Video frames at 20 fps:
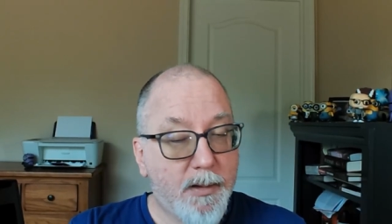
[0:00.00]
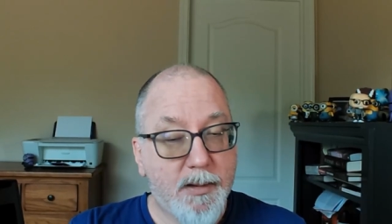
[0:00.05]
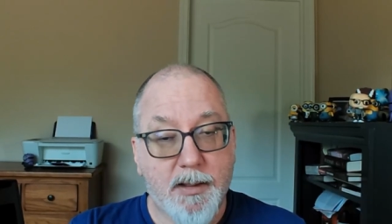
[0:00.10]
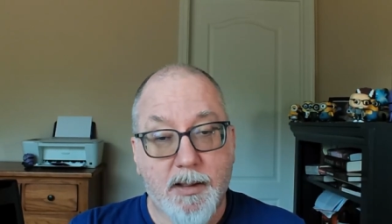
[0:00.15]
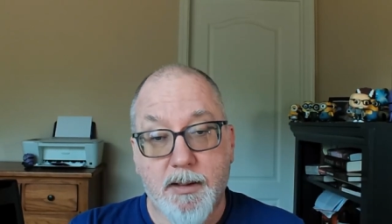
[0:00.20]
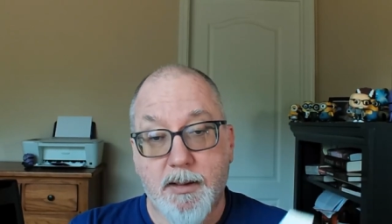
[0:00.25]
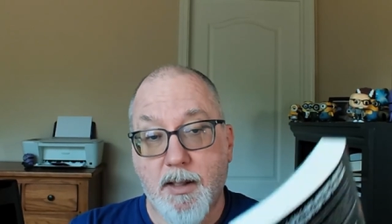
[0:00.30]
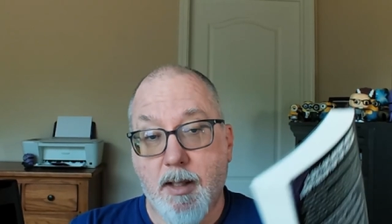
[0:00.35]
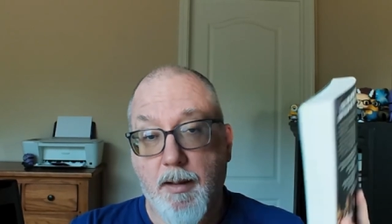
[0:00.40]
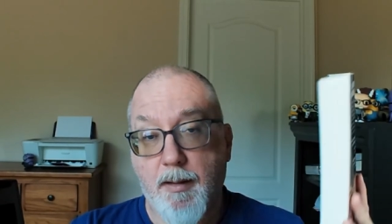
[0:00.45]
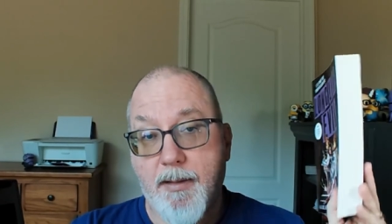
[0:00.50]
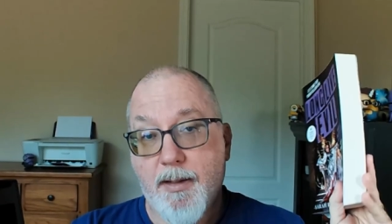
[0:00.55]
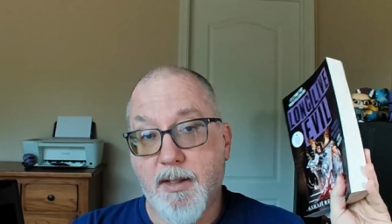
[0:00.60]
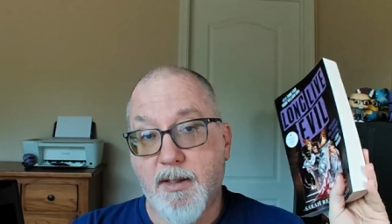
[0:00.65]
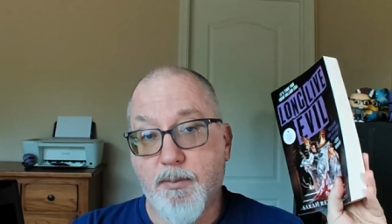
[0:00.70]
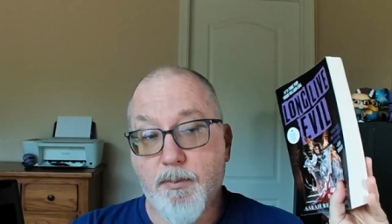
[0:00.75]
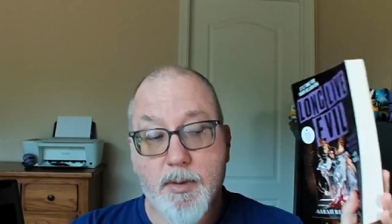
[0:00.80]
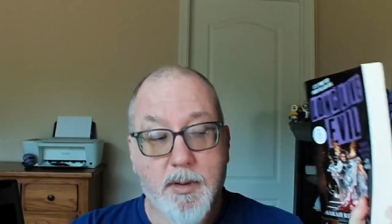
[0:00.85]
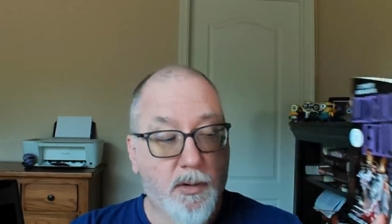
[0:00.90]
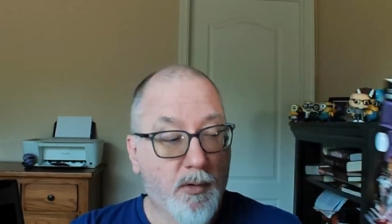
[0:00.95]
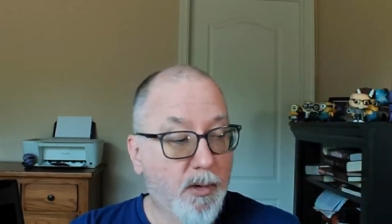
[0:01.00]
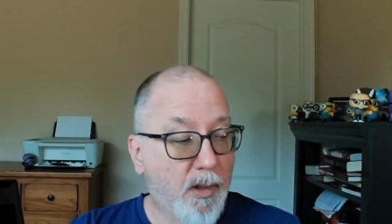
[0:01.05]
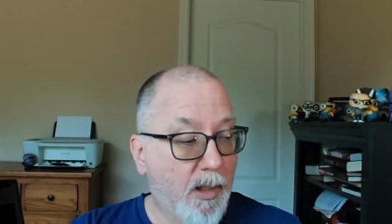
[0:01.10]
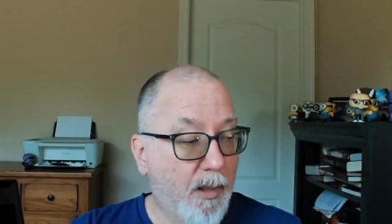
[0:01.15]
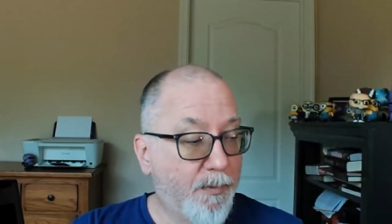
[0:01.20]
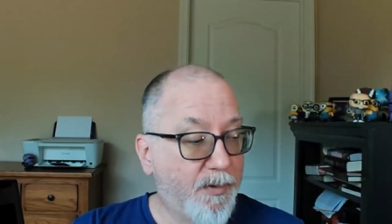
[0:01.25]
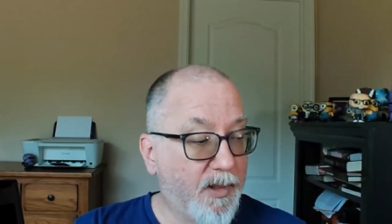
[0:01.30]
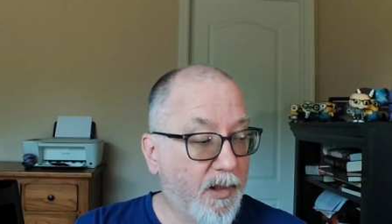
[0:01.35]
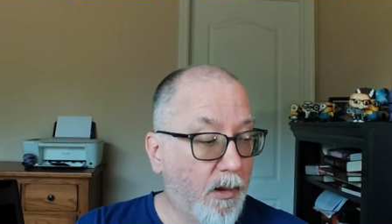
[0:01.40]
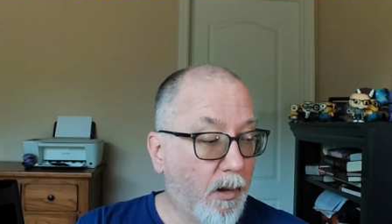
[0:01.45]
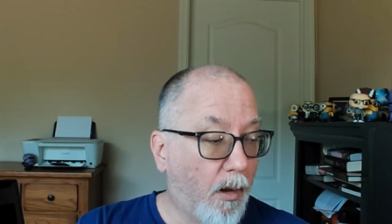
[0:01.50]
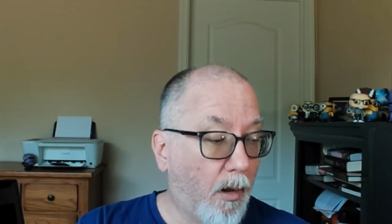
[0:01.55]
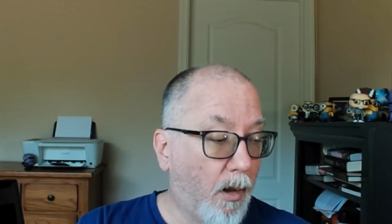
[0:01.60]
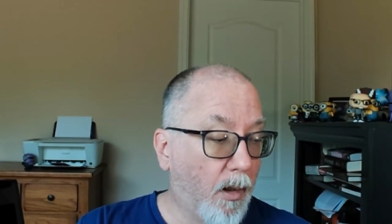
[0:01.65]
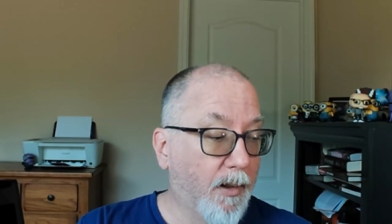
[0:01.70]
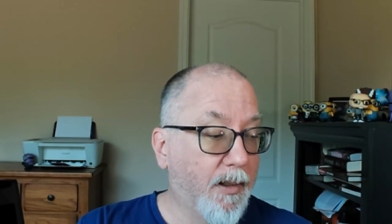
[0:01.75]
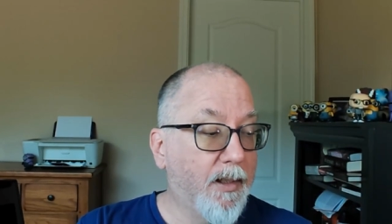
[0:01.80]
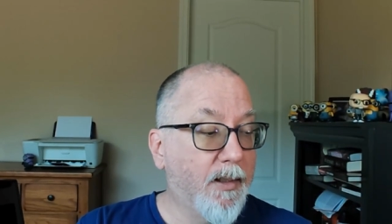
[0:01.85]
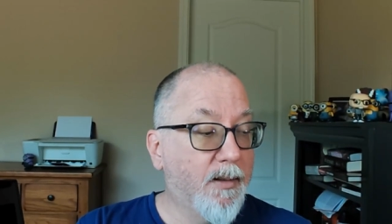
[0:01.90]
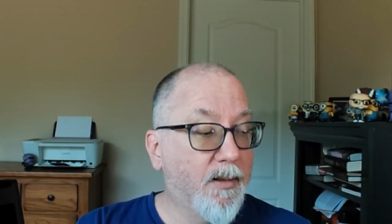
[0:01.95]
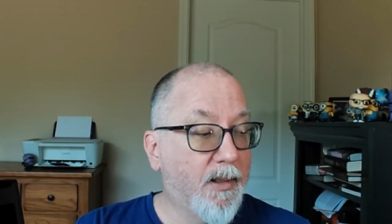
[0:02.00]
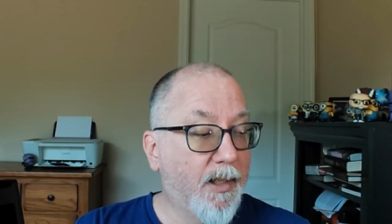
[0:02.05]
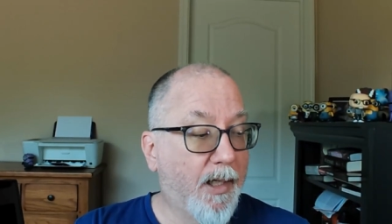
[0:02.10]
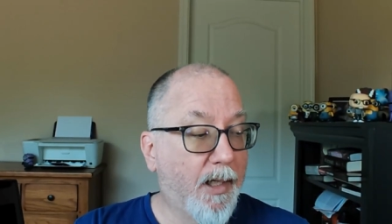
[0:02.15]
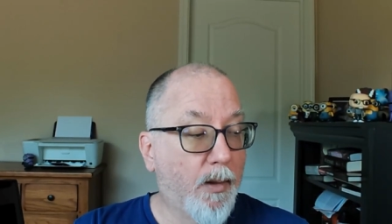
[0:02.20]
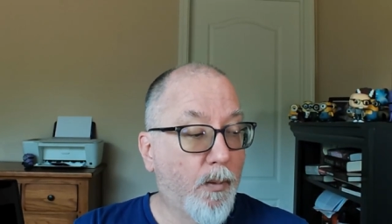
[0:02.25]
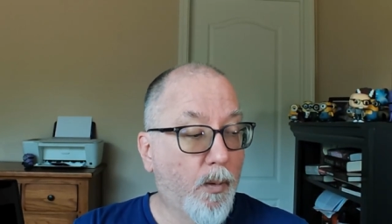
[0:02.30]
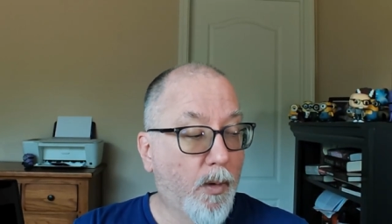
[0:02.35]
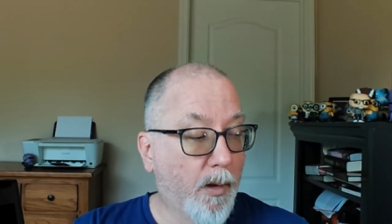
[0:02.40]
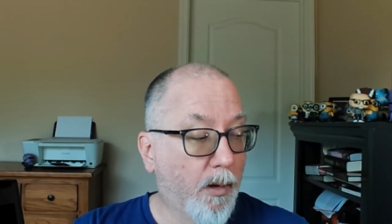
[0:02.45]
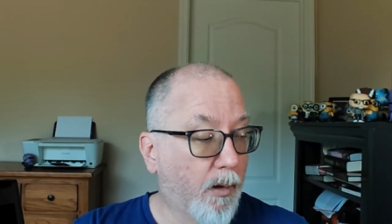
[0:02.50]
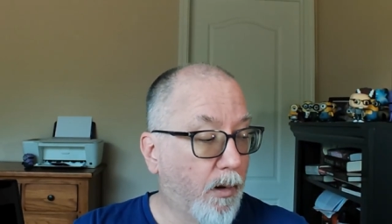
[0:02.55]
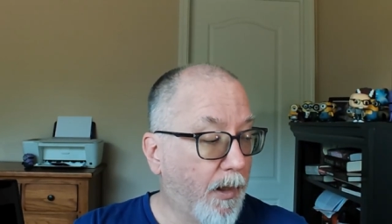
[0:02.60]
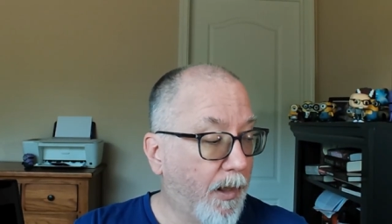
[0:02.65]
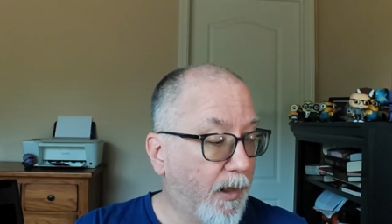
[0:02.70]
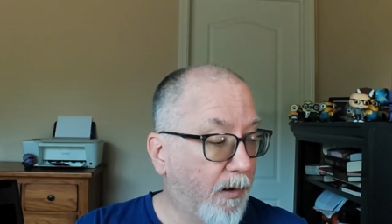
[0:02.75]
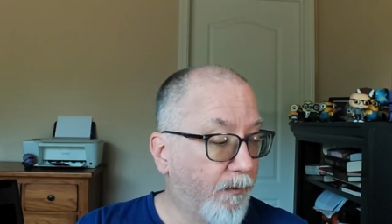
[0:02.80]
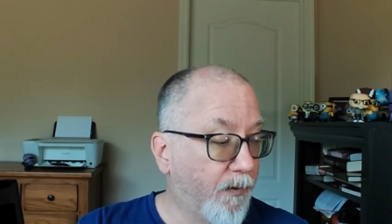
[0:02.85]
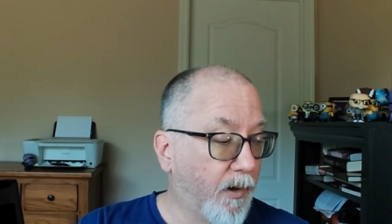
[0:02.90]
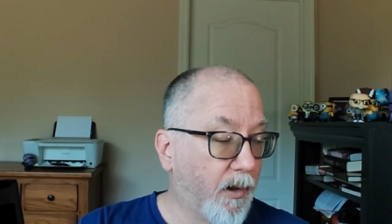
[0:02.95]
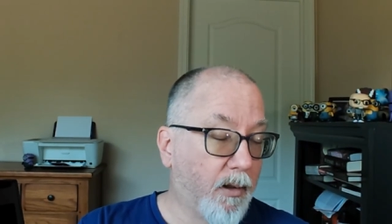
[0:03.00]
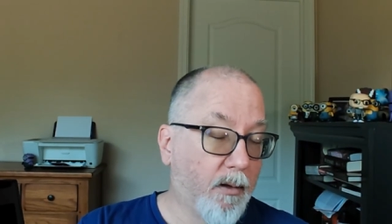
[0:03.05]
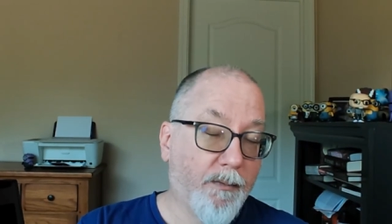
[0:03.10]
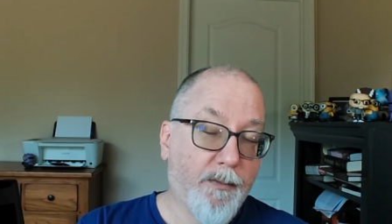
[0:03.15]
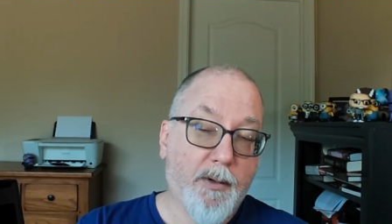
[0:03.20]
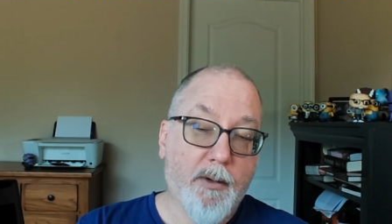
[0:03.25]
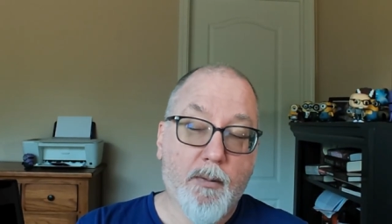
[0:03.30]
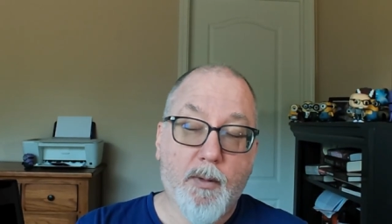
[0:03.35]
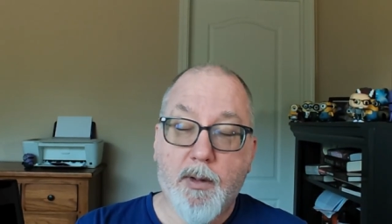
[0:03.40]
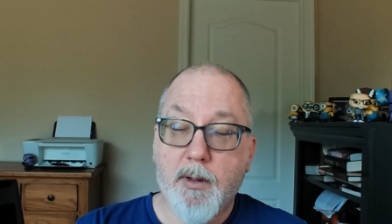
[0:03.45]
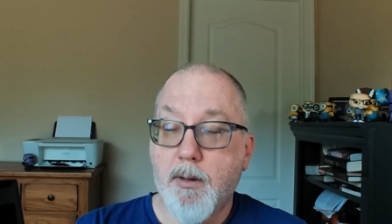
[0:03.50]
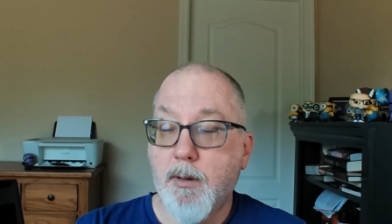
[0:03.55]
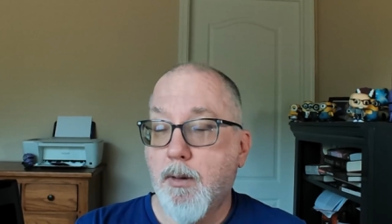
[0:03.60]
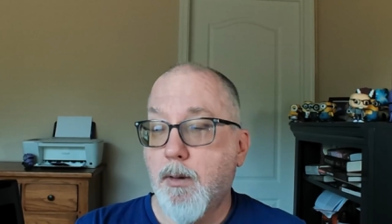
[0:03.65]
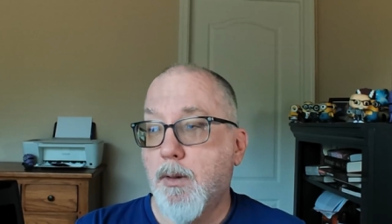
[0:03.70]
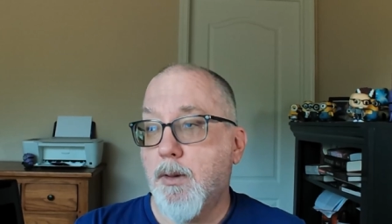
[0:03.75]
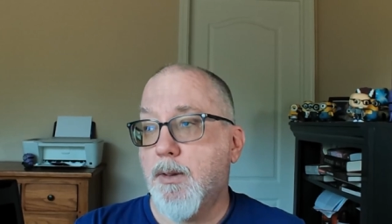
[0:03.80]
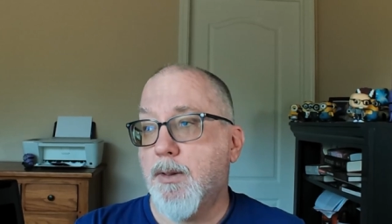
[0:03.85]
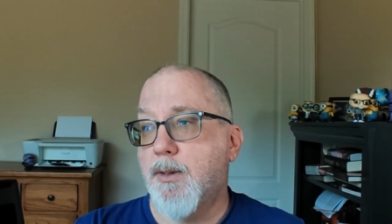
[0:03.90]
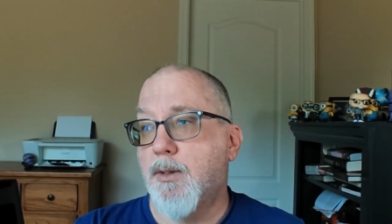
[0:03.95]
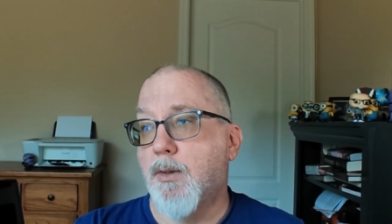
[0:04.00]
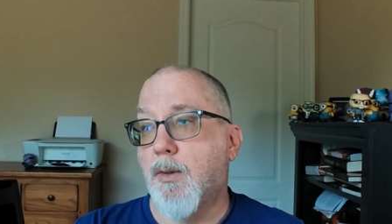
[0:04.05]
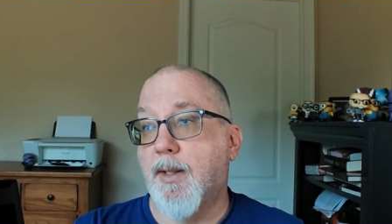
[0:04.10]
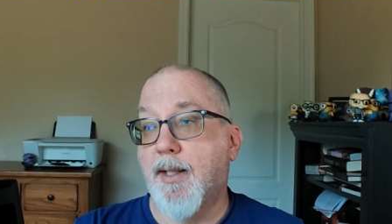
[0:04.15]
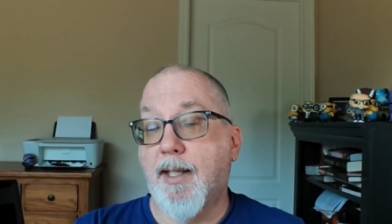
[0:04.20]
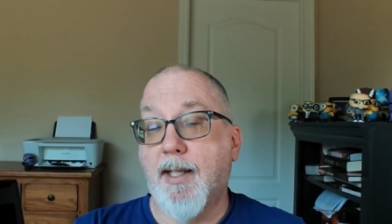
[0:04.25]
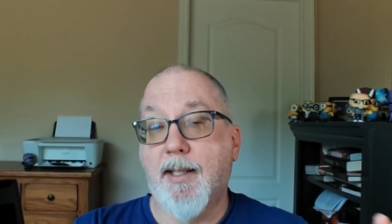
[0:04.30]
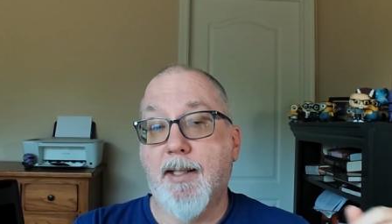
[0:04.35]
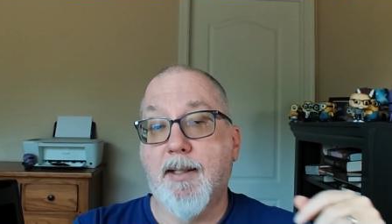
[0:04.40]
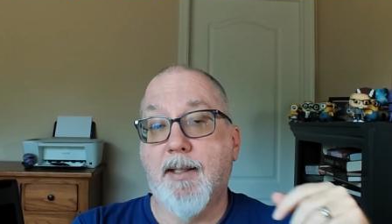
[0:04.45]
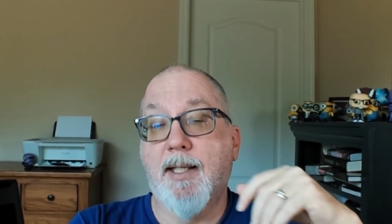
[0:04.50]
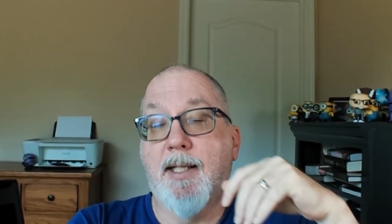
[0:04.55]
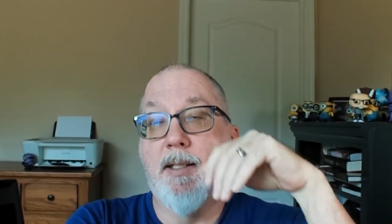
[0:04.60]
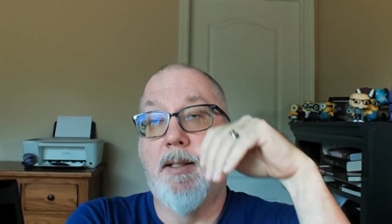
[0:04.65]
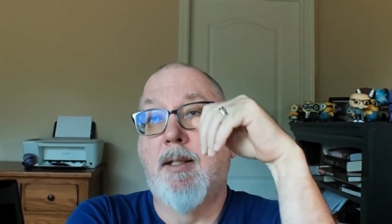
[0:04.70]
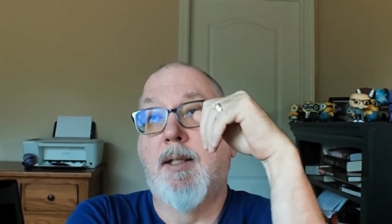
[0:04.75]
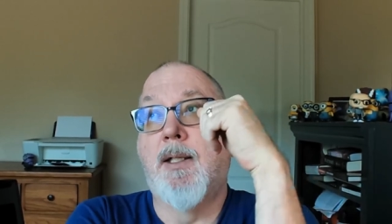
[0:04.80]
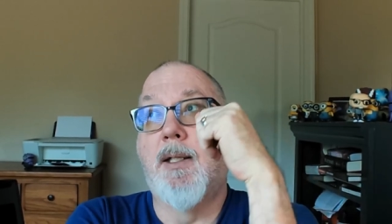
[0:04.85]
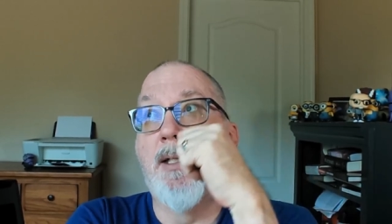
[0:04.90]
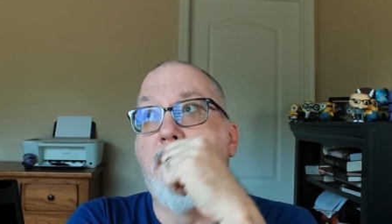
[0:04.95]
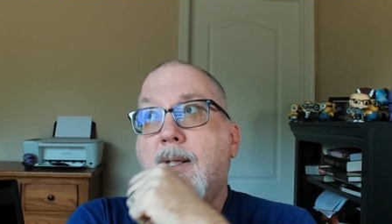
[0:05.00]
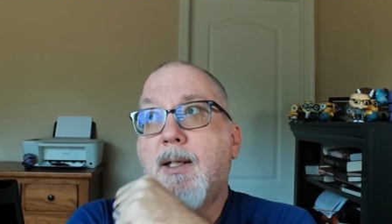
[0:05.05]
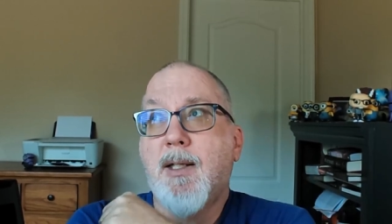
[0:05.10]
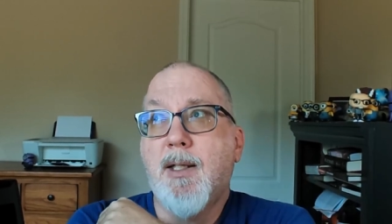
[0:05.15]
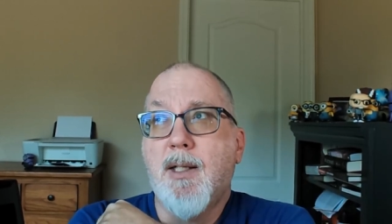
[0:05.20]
Since this book drops in August and we're going to have an interview with her, so I got to get that done.